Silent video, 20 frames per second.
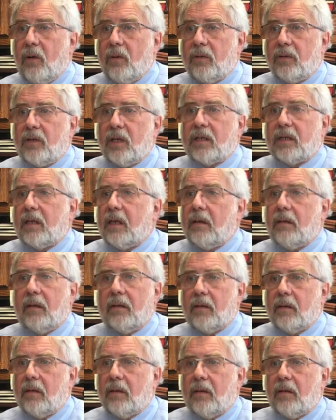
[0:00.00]
just
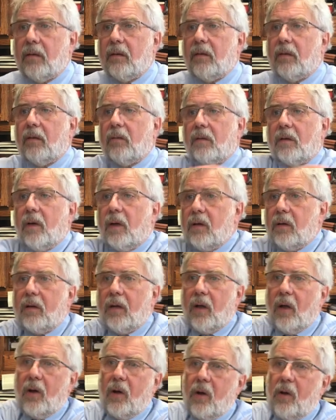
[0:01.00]

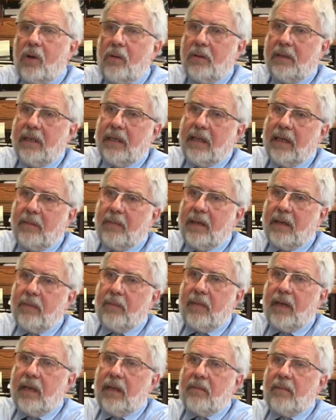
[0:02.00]
holding him
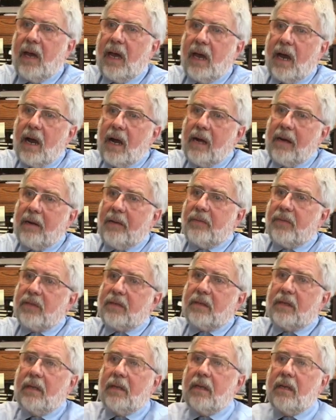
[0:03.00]
in my arms,
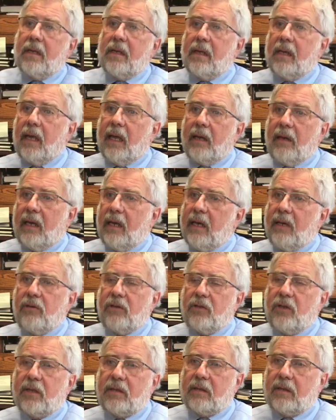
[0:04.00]
and he
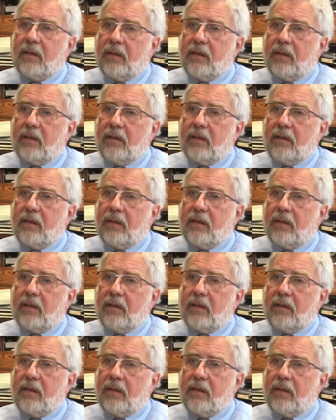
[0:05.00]
just